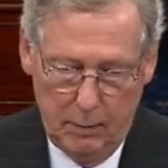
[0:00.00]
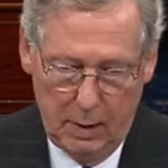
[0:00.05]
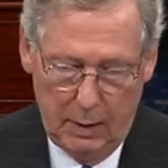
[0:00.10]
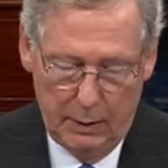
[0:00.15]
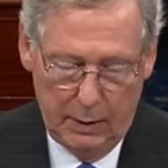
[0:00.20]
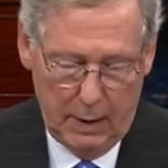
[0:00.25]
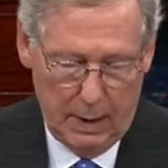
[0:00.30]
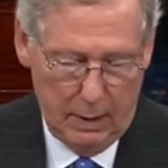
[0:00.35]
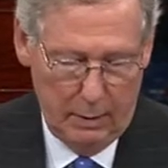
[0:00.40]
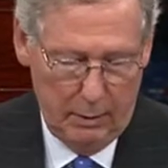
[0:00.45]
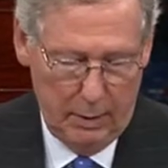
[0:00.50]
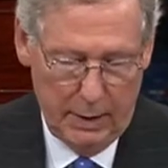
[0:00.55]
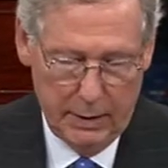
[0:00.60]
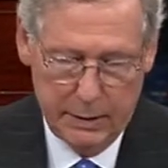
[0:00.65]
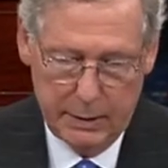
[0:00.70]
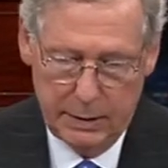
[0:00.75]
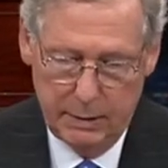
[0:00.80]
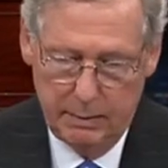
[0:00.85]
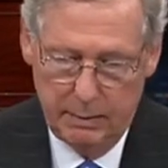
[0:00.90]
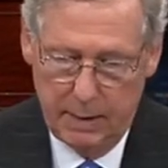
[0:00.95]
The
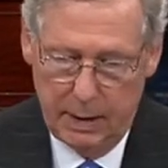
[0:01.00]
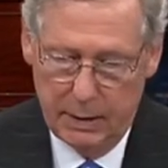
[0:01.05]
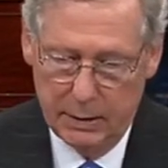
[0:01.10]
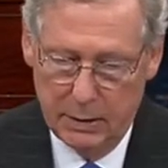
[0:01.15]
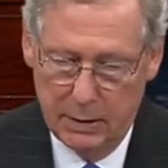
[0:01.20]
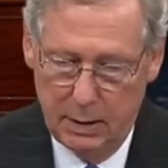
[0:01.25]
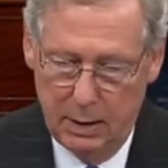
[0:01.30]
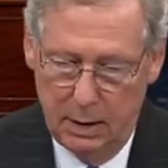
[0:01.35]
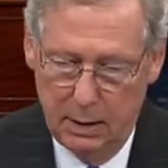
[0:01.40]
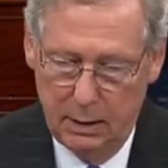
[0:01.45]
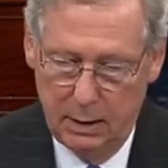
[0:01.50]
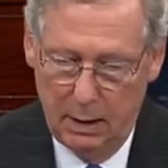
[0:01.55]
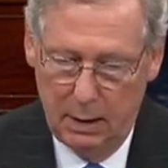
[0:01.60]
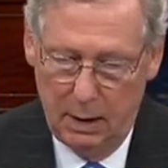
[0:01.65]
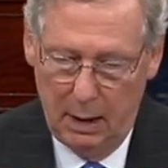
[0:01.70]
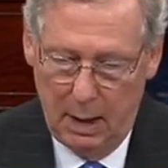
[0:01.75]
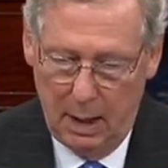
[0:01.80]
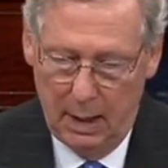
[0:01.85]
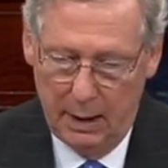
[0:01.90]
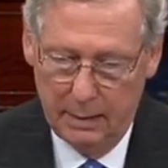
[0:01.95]
IRS has done a
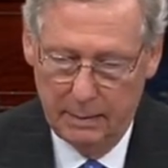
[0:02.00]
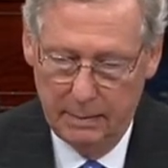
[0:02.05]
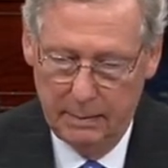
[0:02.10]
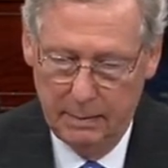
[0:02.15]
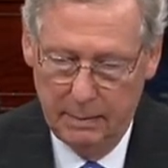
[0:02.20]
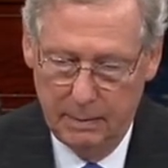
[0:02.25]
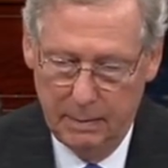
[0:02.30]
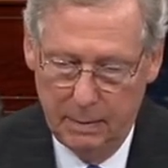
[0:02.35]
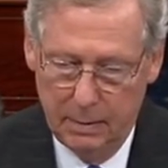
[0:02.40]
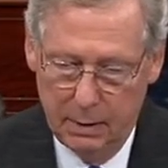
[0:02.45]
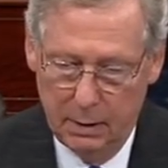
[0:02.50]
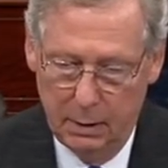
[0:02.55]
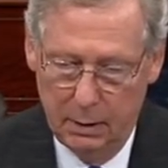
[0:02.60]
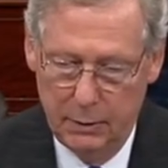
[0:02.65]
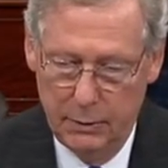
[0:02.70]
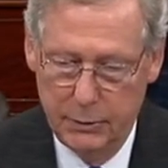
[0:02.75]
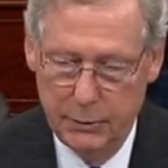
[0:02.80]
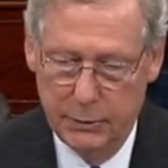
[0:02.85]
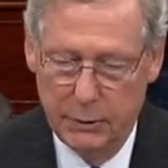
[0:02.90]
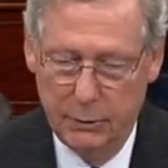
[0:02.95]
lot to
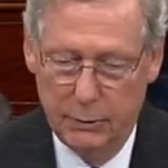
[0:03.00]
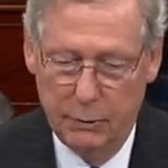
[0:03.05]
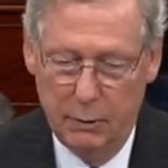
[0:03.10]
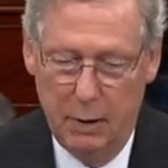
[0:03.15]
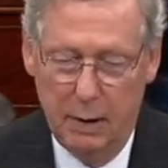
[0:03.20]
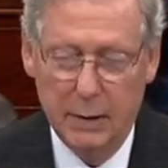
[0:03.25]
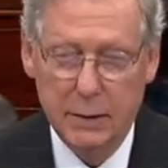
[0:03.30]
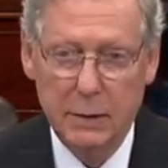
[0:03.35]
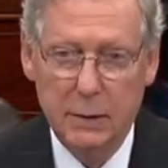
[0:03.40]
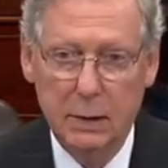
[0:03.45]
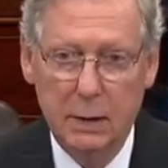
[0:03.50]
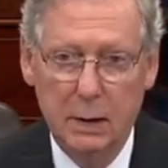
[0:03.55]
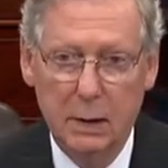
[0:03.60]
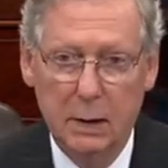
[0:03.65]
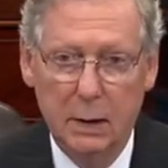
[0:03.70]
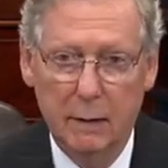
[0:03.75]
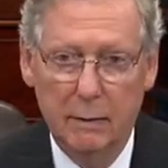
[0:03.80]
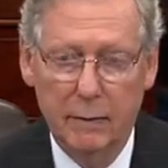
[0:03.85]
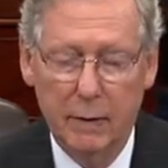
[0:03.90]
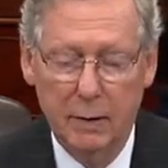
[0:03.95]
lose the trust
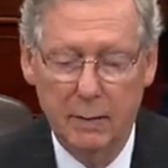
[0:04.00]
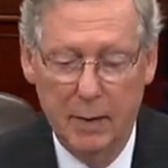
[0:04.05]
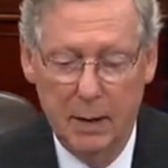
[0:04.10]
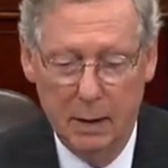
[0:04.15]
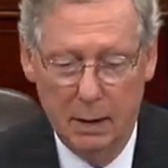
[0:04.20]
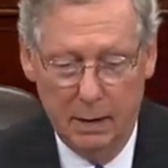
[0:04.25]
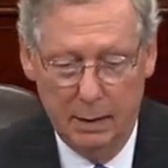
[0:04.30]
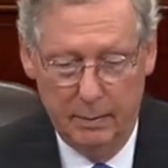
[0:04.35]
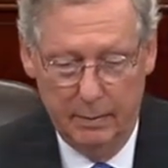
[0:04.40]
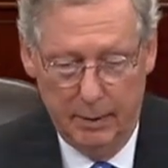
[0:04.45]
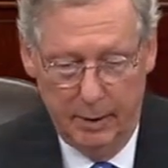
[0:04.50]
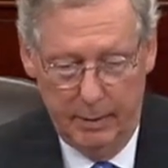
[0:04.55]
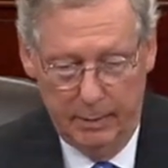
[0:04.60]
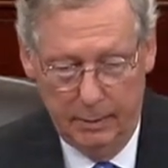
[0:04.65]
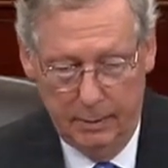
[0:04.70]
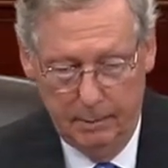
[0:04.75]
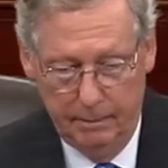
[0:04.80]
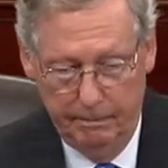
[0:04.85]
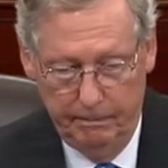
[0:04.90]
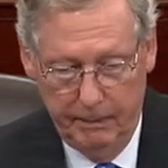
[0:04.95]
of the American
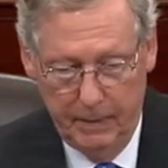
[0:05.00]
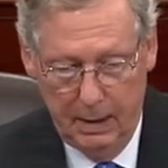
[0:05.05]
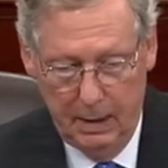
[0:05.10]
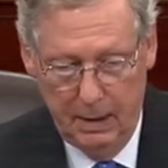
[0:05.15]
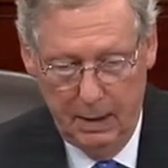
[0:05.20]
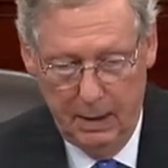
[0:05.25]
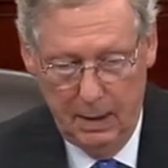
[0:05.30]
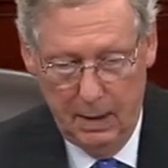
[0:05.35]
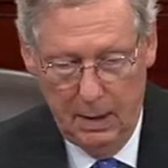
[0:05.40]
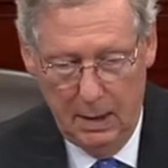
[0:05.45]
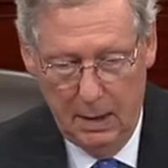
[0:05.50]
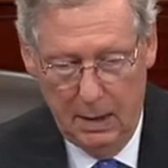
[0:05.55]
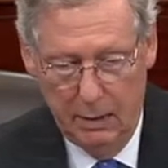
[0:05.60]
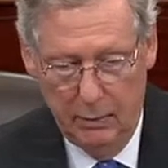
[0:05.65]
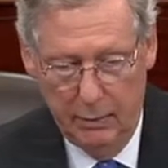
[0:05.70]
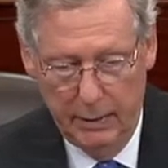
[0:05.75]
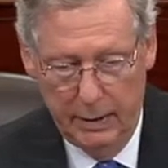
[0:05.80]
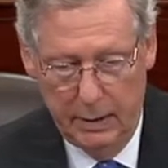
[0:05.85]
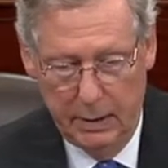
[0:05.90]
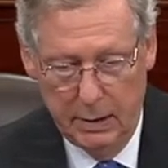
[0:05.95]
people. It
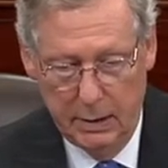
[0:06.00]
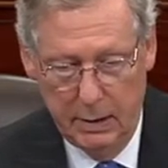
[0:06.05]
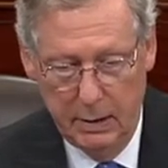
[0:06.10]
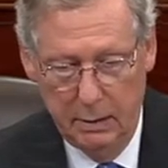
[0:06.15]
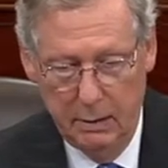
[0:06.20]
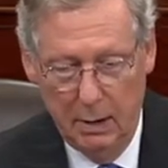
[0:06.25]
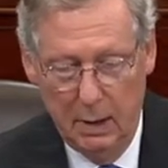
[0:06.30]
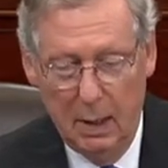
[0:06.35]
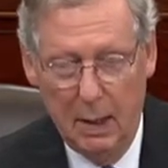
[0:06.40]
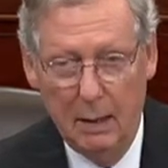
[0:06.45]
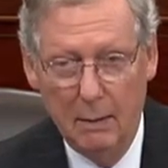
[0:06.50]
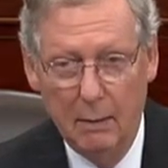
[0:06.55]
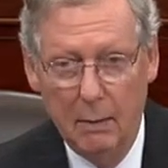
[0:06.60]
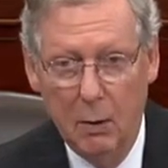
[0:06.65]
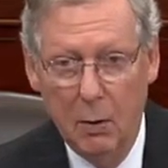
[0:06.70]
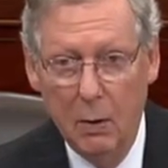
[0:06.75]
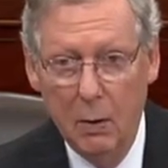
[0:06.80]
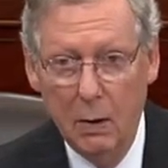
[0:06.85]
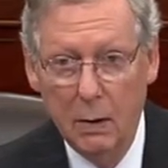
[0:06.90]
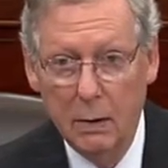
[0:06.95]
will need to do a lot
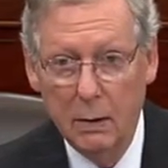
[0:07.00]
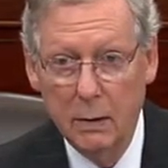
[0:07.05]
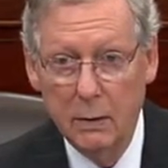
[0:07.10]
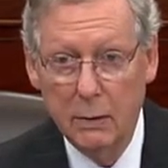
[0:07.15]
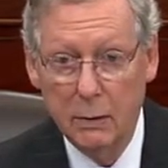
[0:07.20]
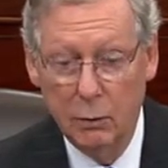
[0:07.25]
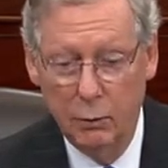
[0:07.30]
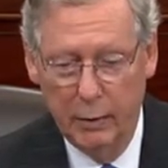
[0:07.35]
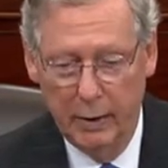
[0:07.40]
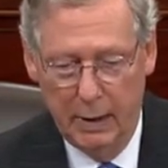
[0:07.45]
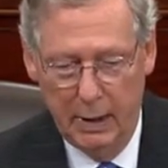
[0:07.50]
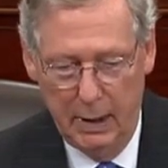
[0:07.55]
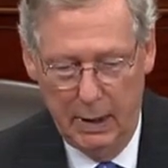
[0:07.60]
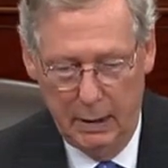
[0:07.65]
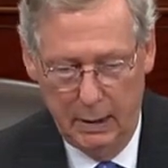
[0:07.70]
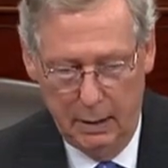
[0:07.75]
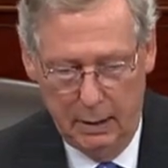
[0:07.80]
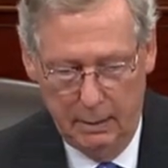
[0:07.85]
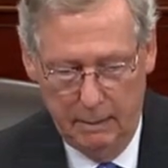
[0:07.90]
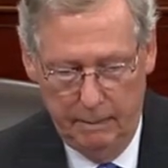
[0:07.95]
more to
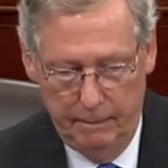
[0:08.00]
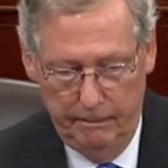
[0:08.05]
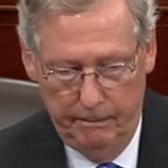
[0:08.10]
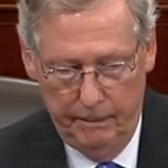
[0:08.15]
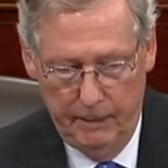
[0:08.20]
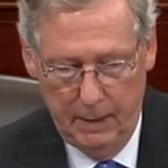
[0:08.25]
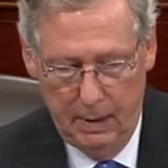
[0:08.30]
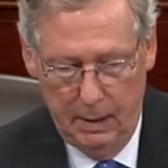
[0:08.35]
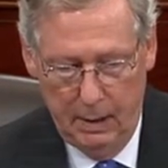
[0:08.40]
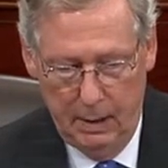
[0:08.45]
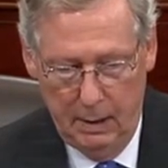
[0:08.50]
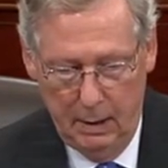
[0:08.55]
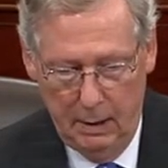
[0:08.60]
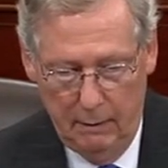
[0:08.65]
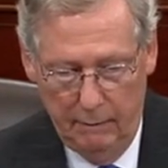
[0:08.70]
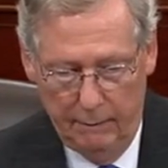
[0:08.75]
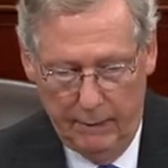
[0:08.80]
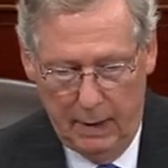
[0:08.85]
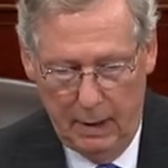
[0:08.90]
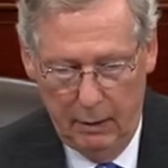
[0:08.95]
regain it.
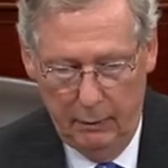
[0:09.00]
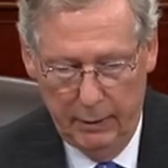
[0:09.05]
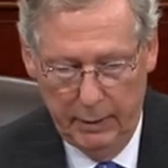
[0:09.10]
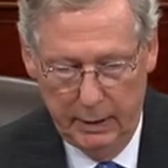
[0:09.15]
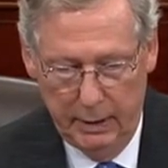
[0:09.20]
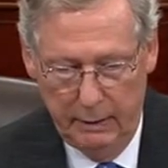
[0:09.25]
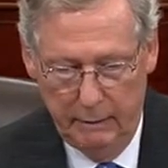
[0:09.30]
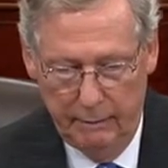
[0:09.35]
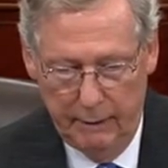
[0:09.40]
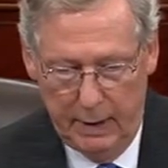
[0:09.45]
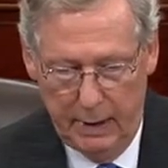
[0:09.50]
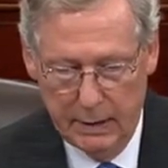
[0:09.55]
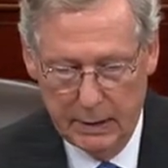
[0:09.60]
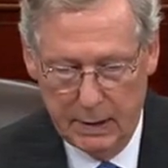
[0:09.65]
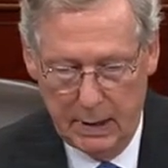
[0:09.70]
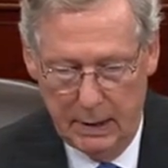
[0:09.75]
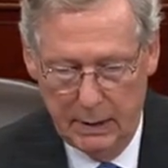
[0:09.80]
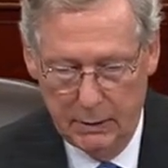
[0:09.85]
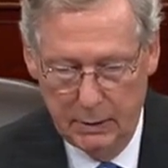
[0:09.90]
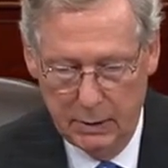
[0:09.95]
Following the advice
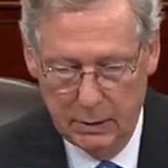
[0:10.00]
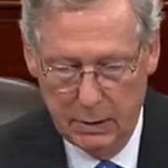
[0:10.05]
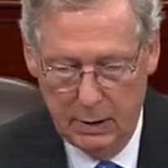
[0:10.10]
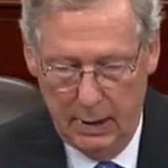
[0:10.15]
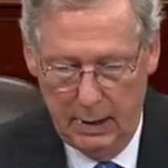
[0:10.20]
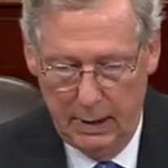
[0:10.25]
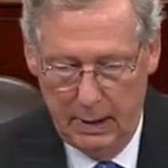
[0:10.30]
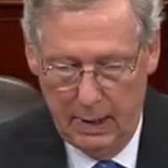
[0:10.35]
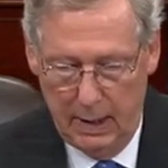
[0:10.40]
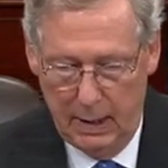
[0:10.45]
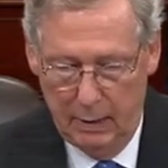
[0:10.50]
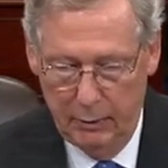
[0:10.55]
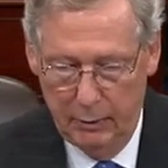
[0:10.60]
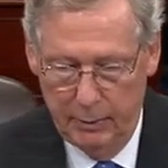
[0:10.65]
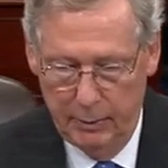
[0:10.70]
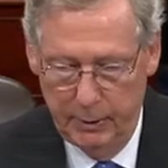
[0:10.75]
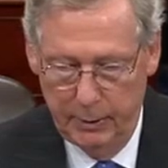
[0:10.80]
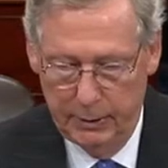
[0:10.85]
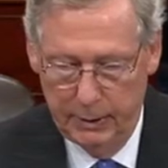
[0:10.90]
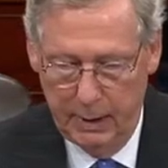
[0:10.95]
I just laid out
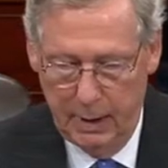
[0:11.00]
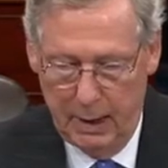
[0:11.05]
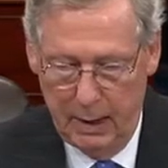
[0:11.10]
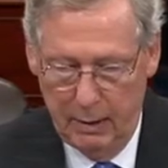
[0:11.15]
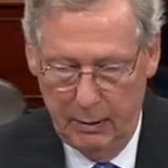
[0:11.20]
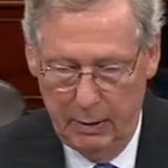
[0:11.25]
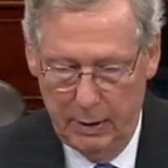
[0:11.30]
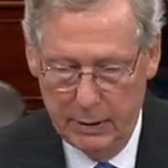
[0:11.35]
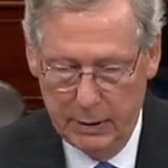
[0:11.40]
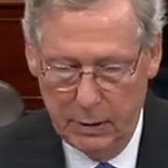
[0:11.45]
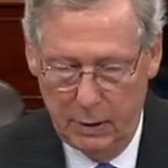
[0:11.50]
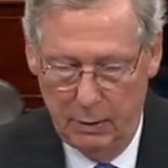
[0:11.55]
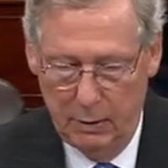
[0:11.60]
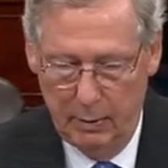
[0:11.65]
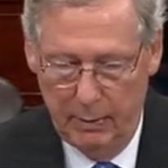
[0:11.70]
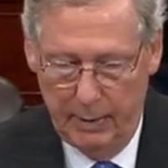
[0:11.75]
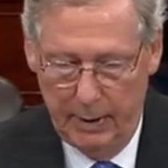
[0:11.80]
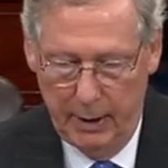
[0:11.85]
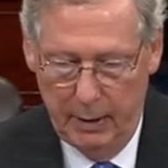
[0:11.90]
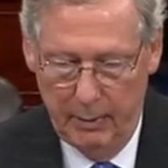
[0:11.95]
would put the IRS on
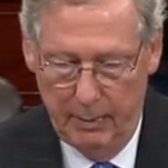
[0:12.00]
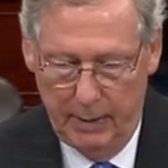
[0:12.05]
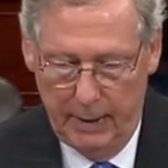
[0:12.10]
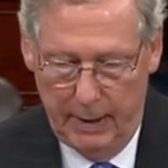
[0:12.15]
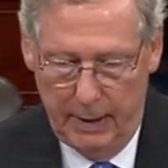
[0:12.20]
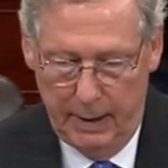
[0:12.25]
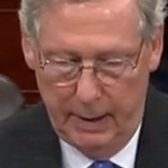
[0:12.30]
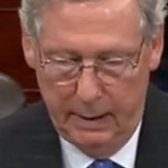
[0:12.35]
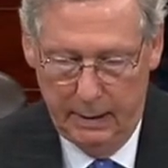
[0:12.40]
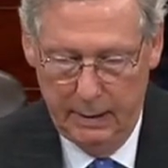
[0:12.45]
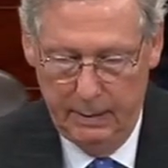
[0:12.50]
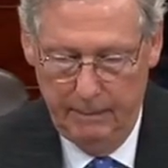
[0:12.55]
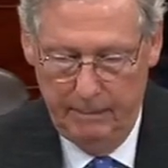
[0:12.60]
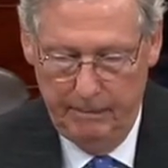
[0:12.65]
a better path.